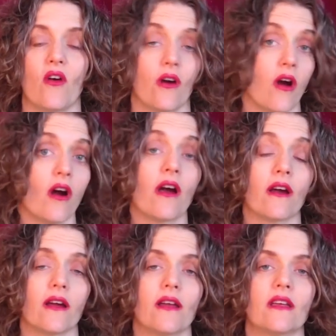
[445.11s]
are
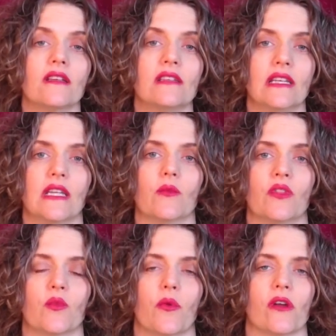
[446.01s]
dealing with
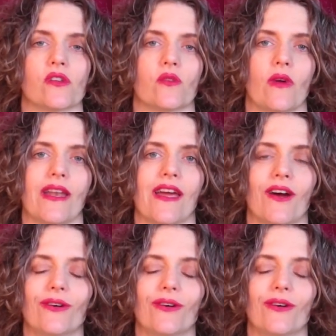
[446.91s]
depression right now.